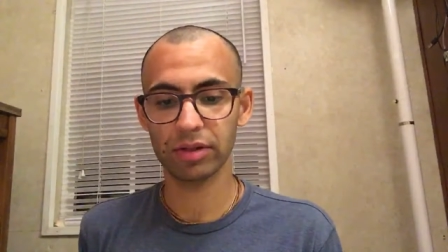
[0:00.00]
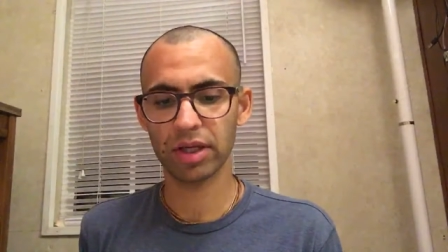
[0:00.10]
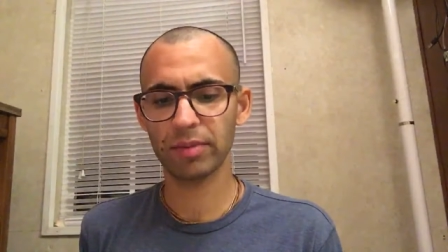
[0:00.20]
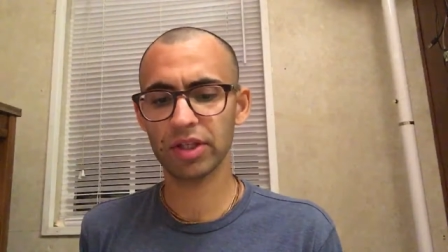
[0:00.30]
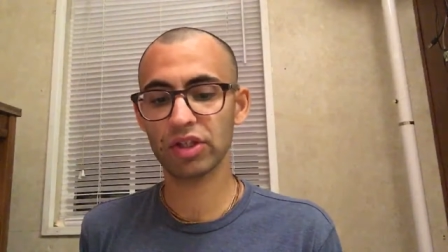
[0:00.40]

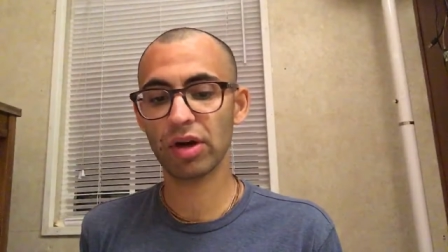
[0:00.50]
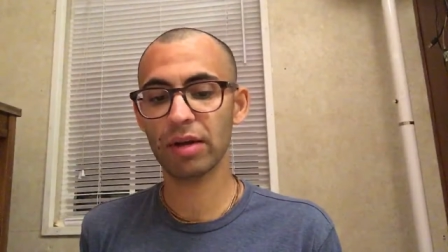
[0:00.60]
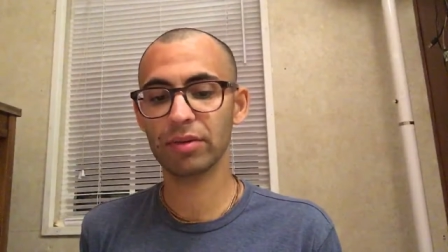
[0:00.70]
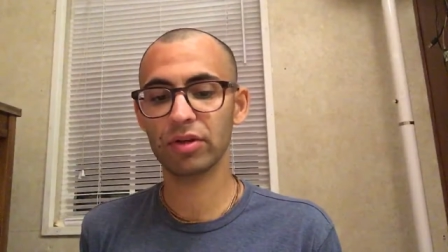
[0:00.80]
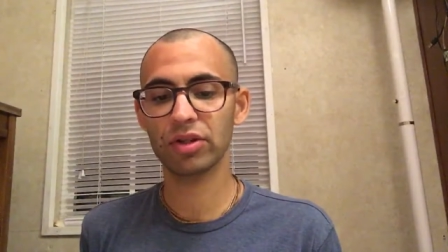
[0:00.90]
Some
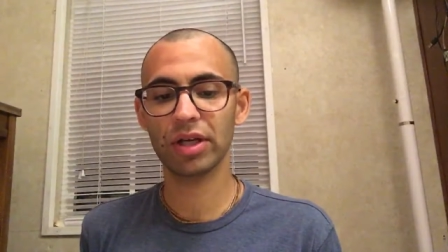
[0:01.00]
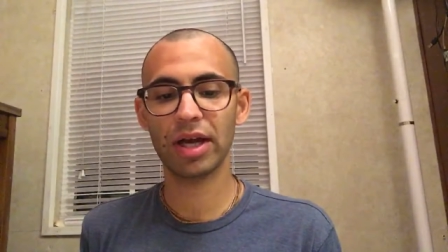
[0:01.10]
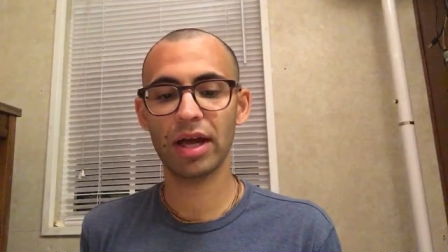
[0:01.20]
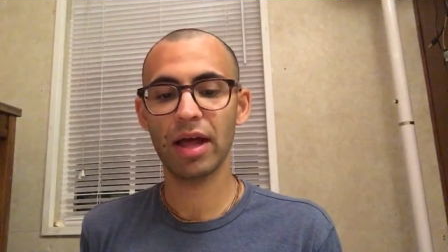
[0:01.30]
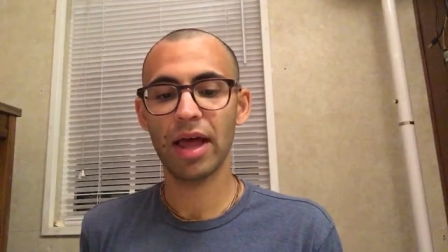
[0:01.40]
described
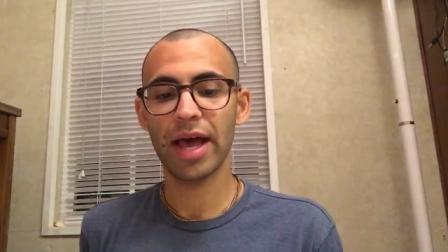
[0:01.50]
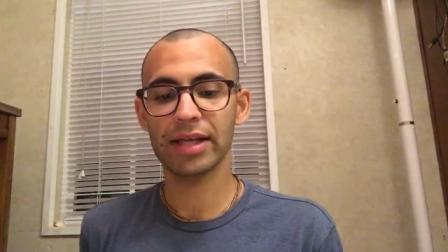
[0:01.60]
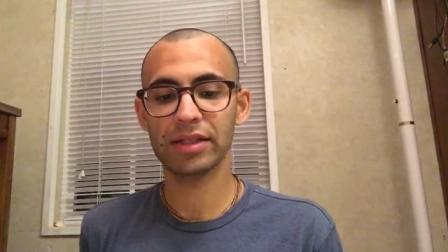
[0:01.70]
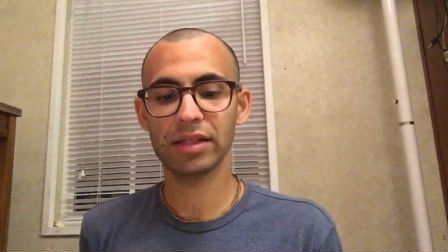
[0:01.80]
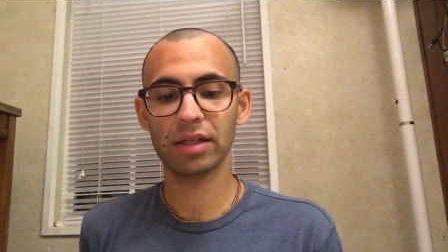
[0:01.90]
Krishna
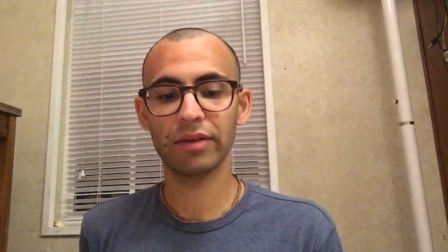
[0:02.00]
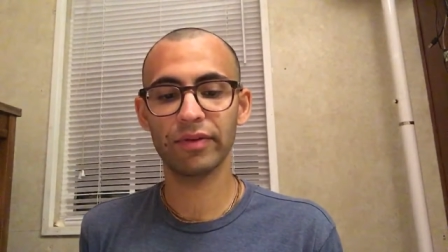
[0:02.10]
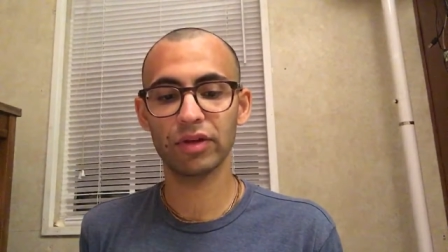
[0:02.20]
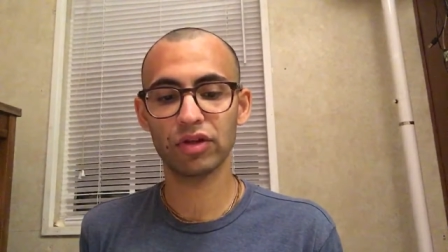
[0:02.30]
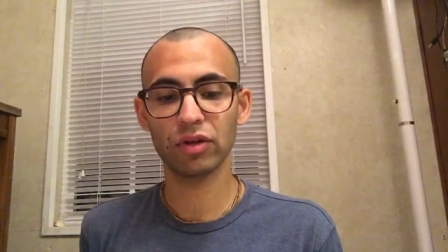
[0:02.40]
as the son of
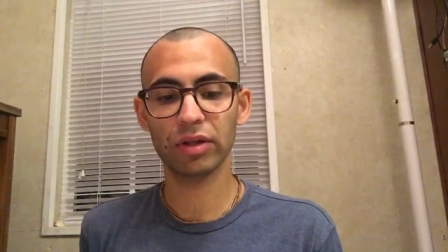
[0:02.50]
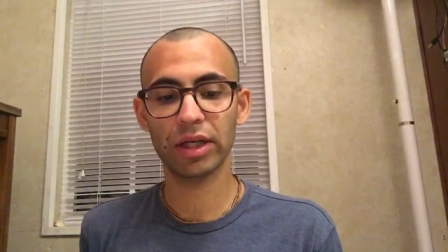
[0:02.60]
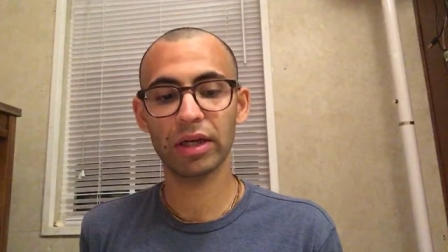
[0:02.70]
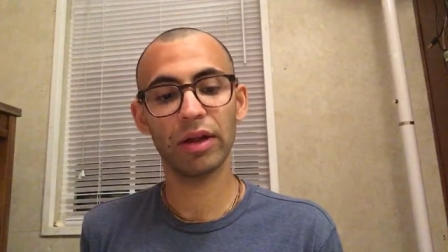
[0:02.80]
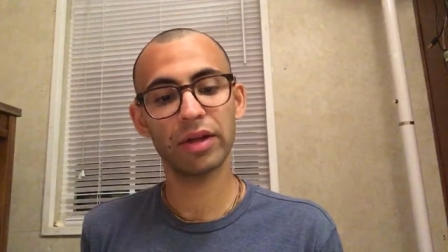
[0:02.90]
Yashoda
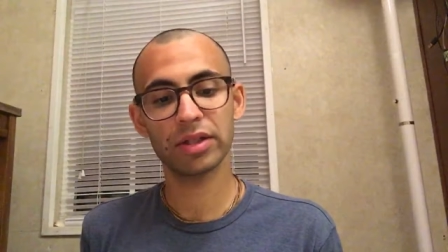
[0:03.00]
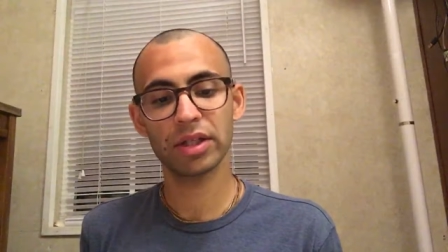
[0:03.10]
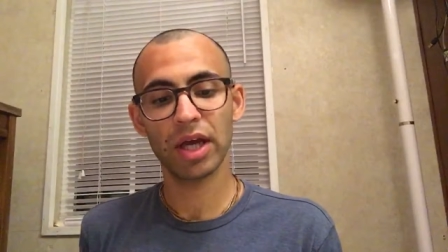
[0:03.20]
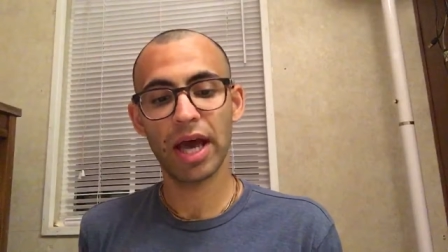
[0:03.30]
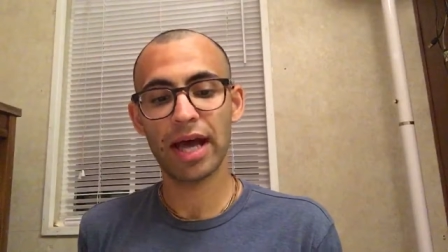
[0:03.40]
and
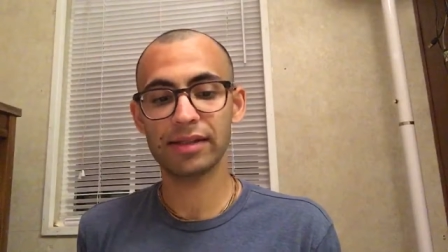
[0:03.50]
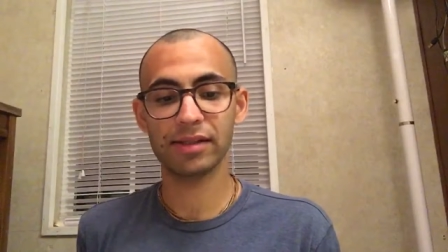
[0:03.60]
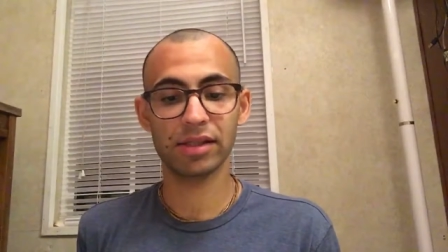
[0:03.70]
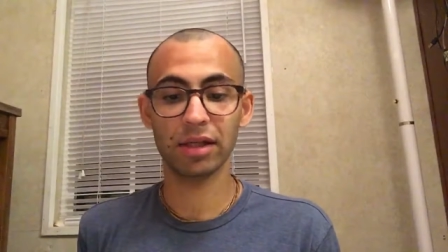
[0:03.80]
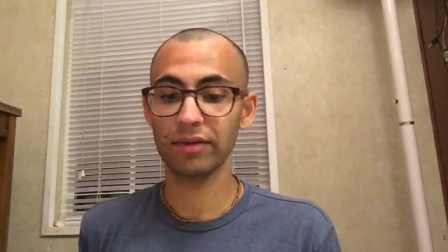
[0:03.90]
others as
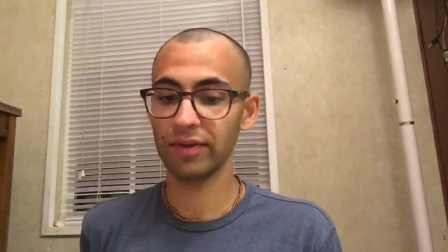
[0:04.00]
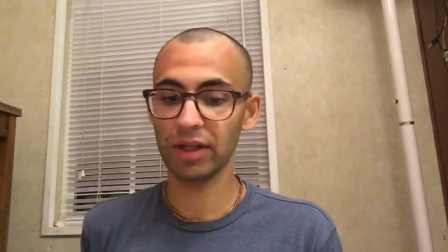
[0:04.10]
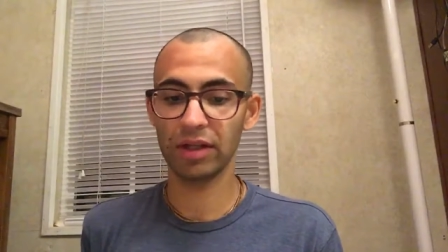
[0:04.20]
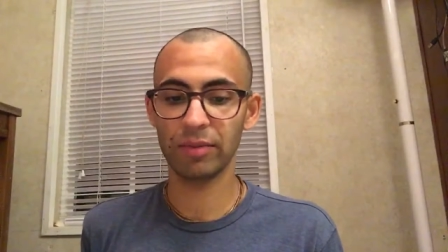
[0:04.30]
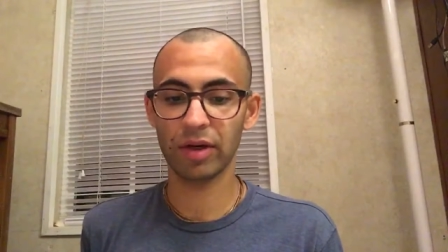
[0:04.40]
the son of
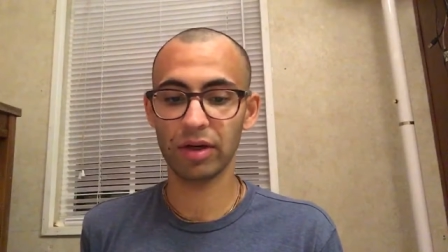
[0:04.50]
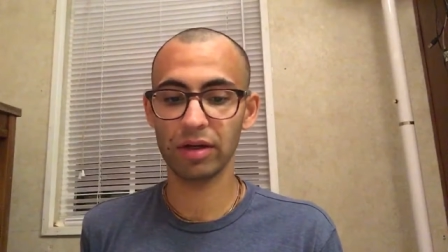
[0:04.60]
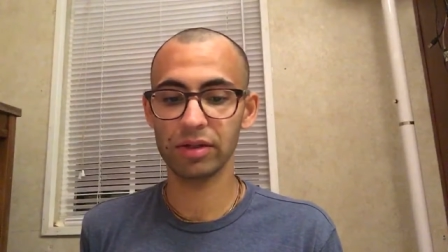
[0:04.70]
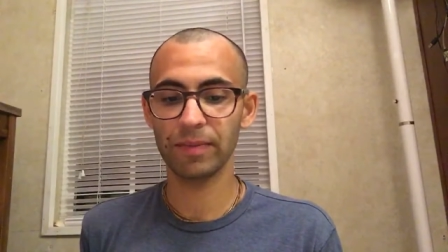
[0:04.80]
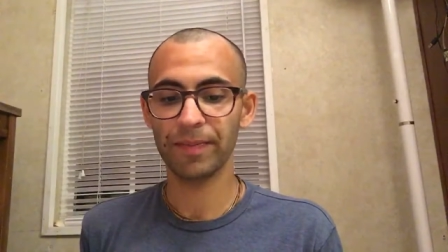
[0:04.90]
Nanda
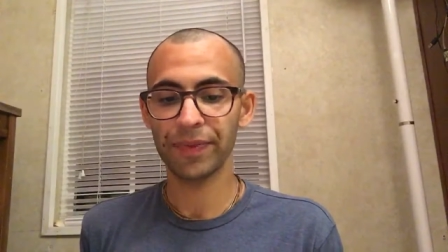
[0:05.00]
Maharaj.